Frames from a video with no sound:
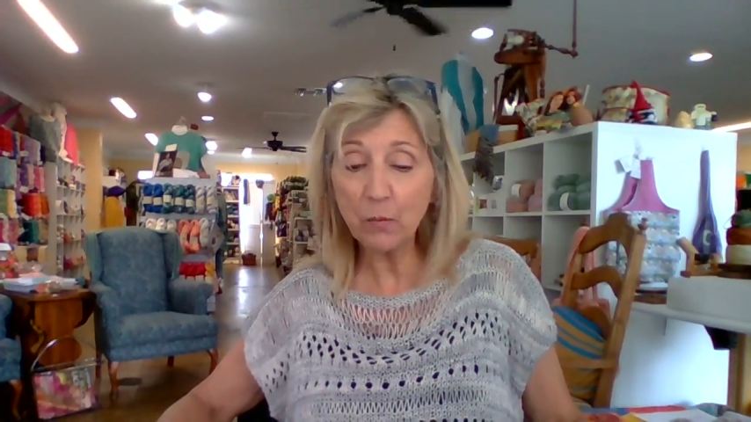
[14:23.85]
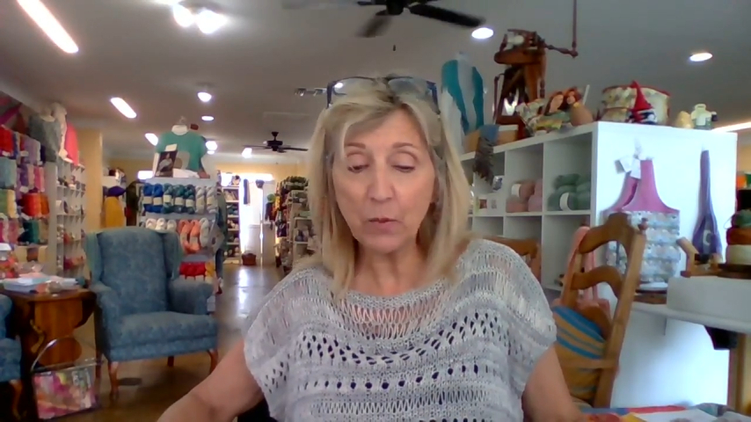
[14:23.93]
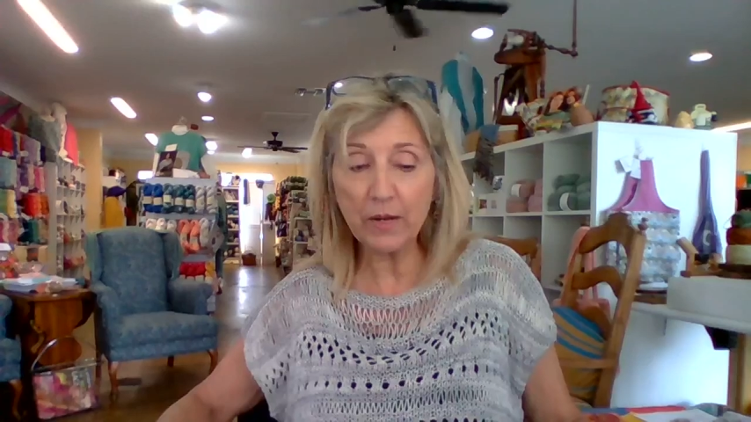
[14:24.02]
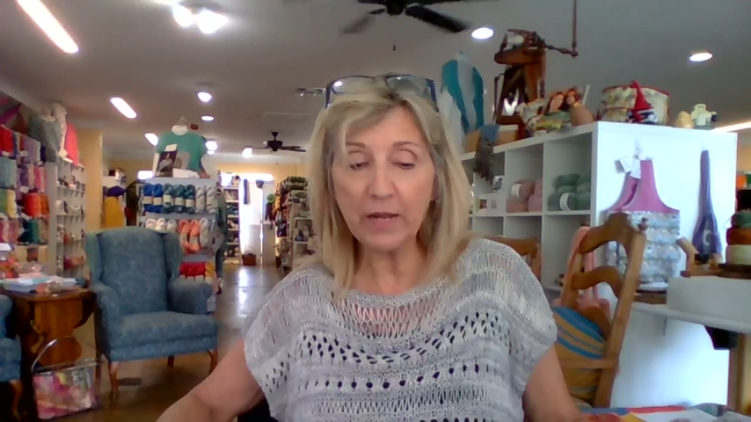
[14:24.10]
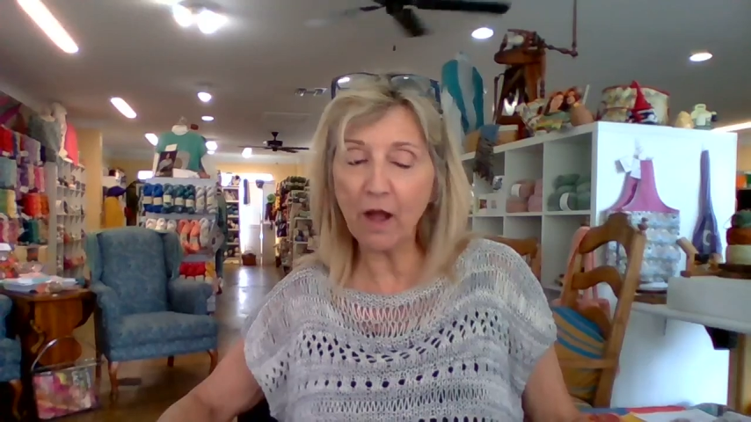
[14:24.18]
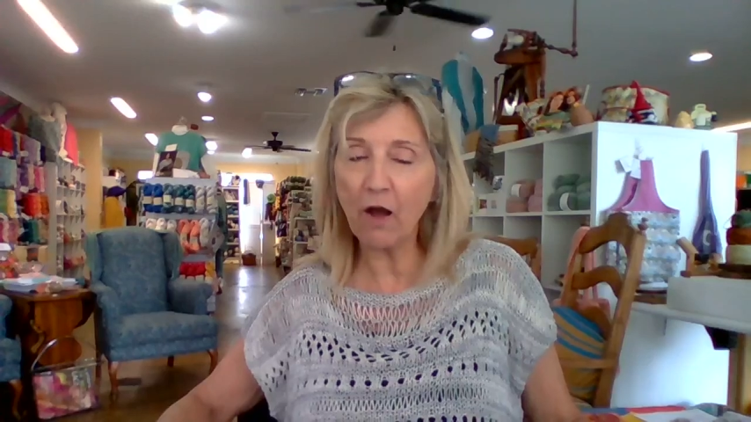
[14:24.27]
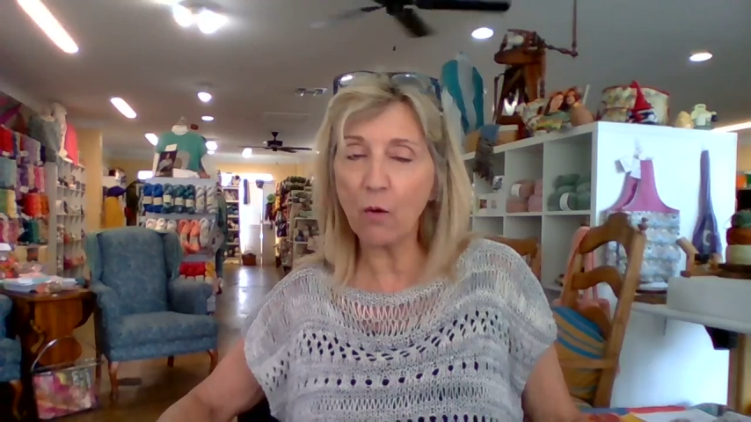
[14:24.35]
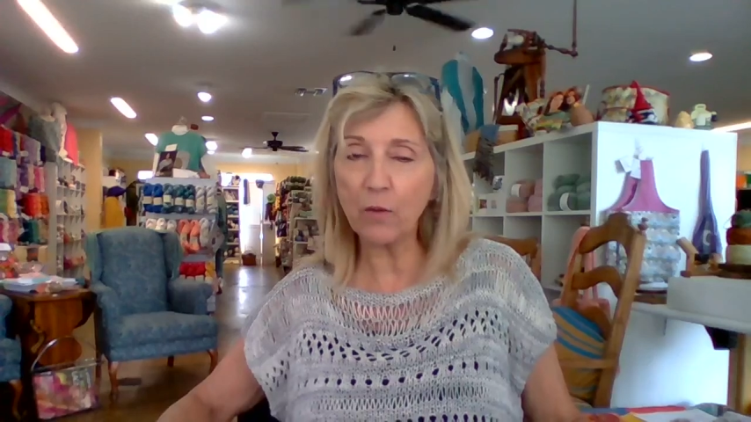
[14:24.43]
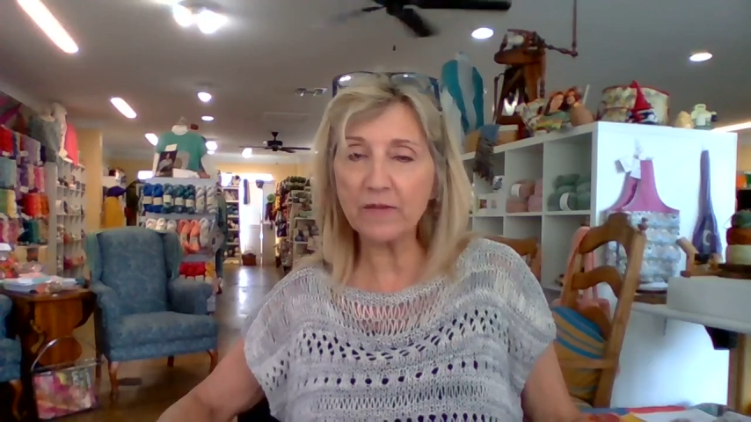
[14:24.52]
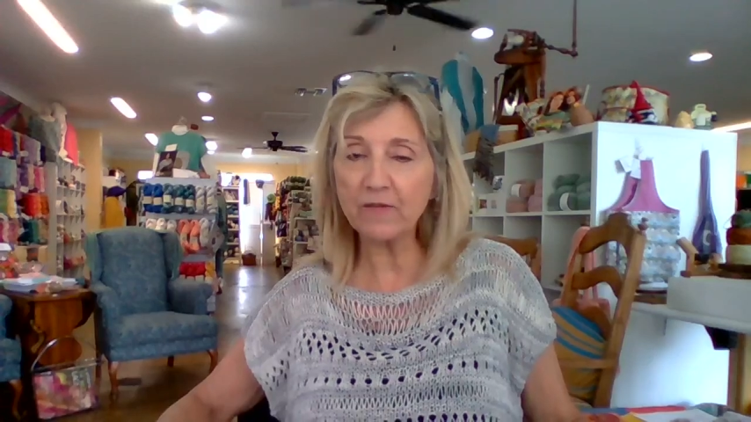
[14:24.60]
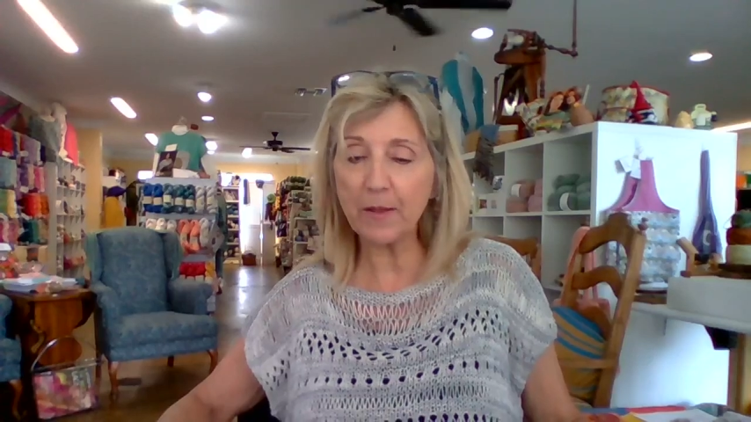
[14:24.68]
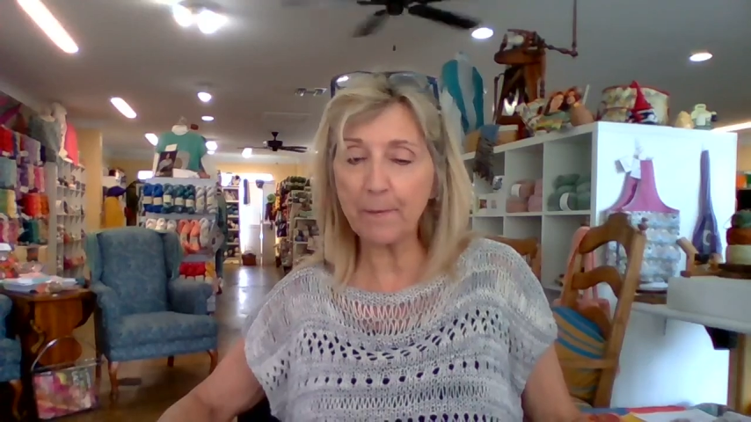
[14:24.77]
We
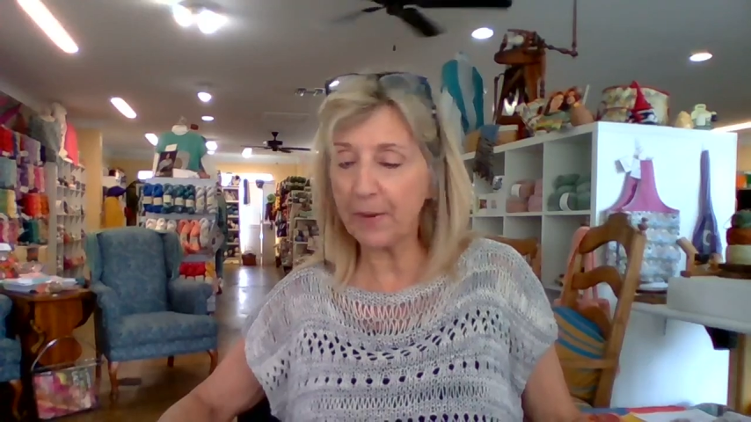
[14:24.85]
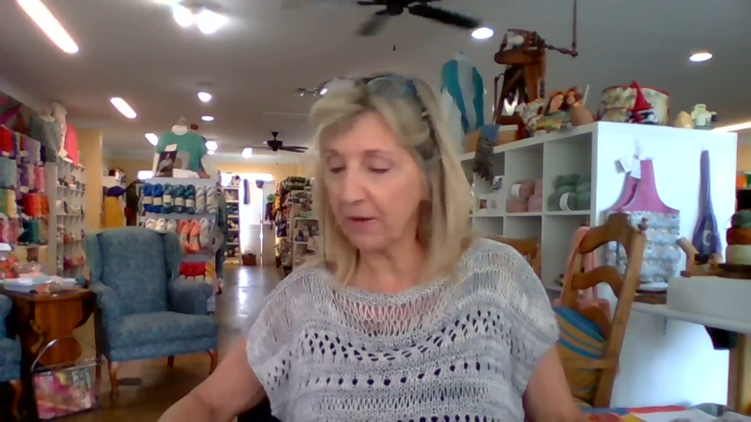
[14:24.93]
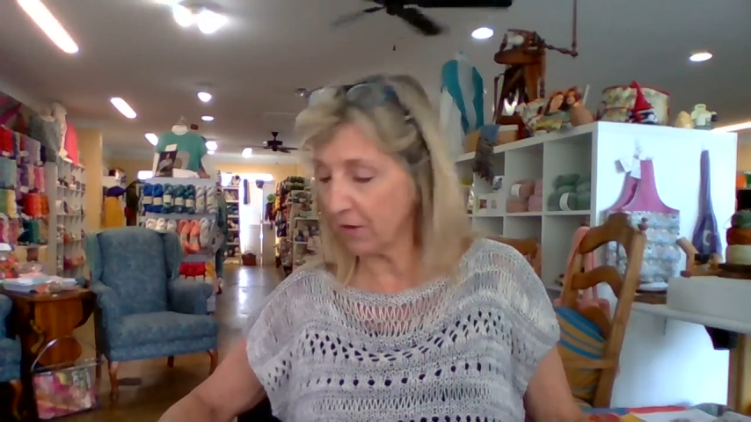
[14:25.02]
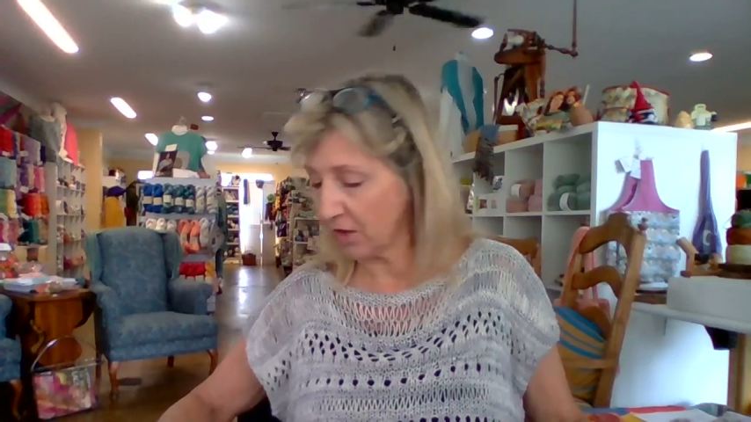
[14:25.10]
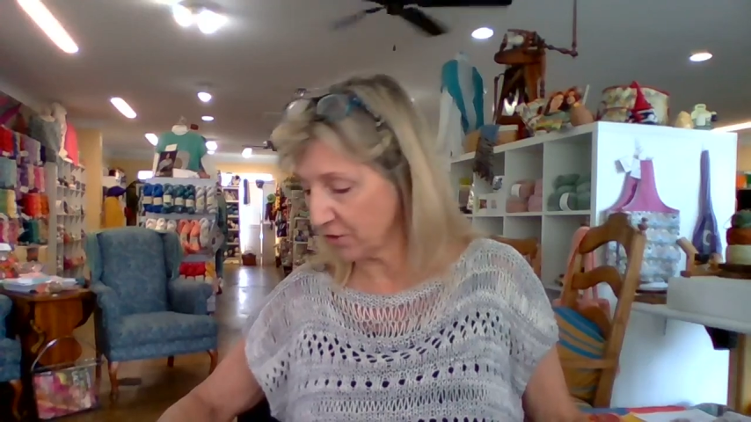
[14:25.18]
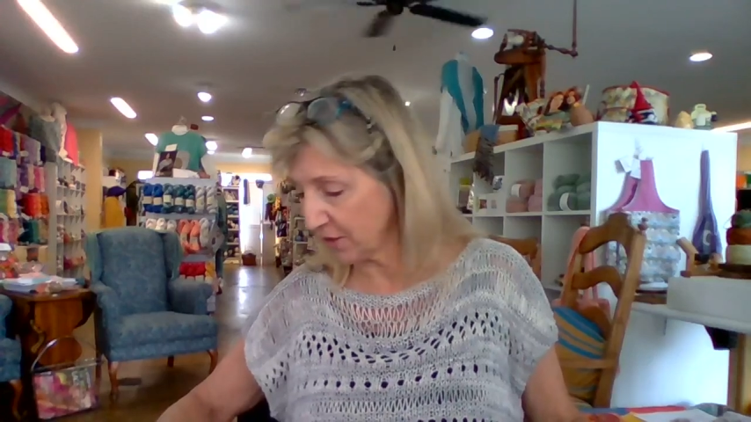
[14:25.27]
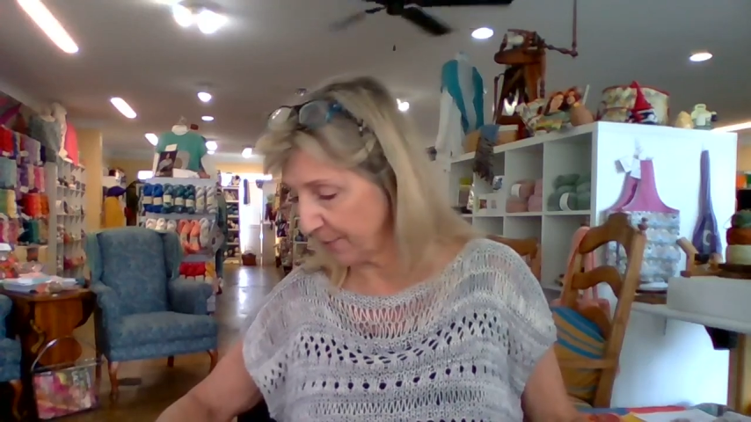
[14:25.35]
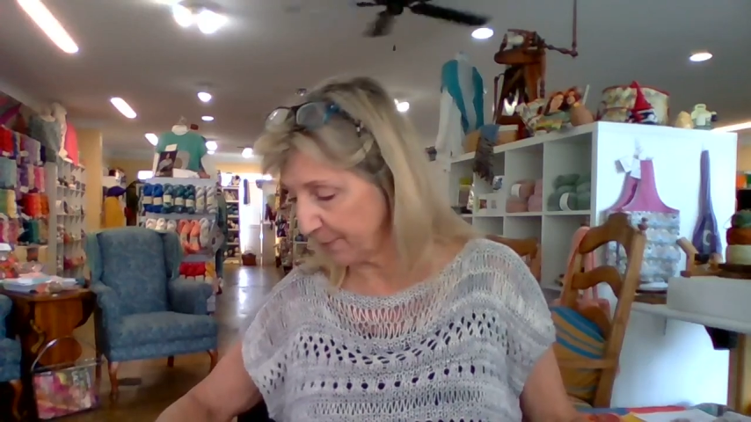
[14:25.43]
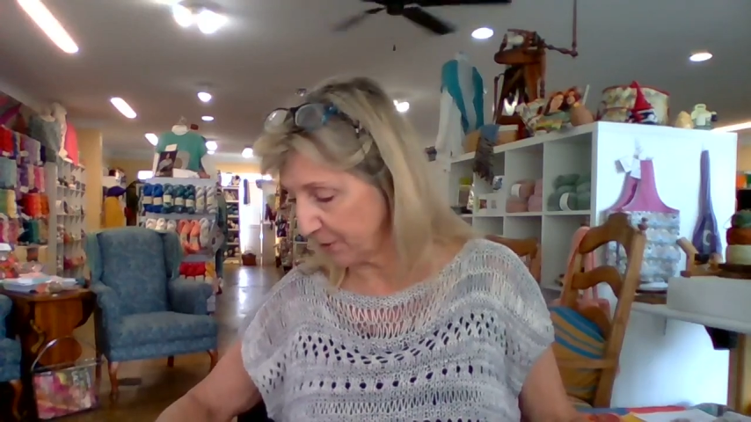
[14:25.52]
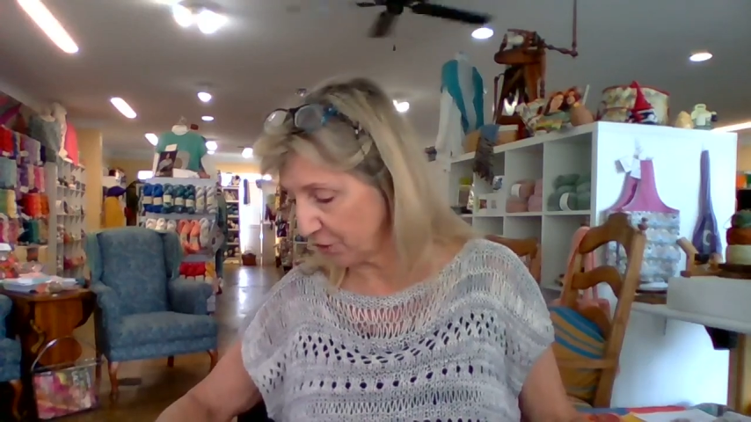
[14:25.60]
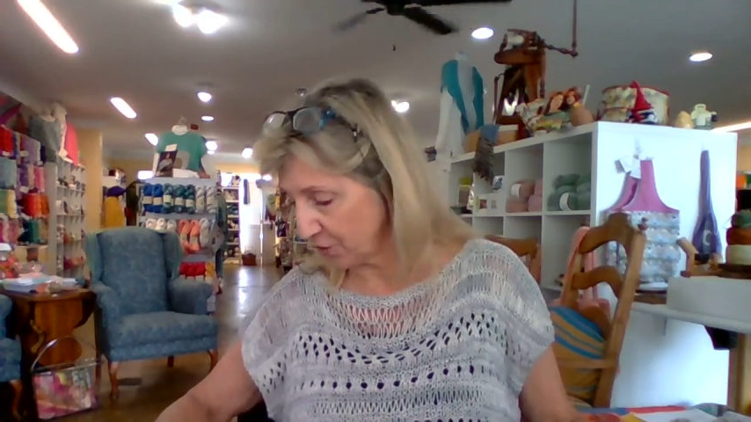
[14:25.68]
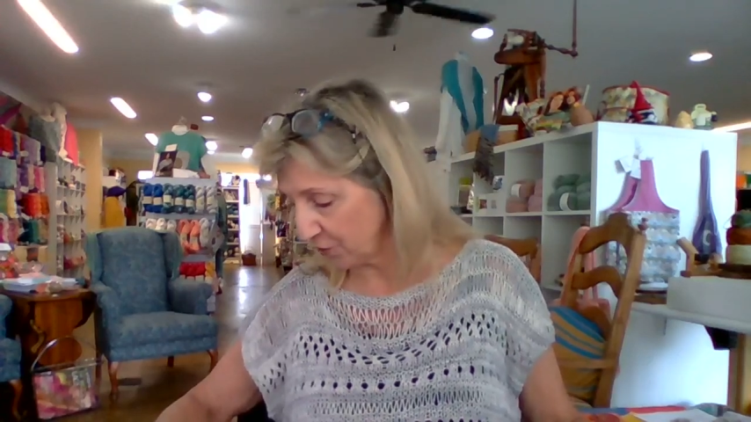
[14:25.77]
always compare our
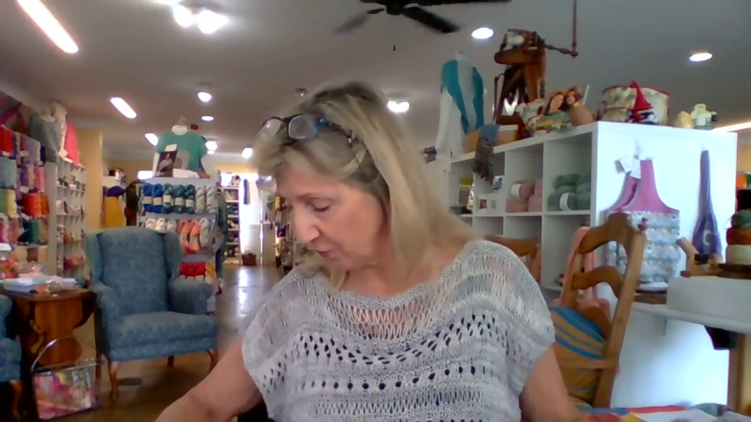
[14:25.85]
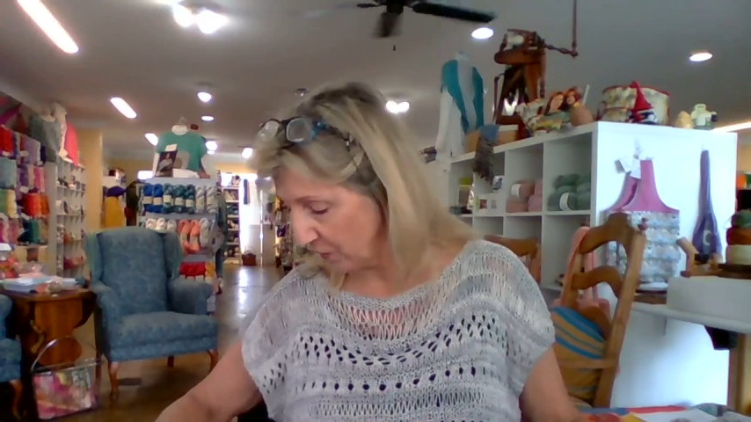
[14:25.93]
temperatures.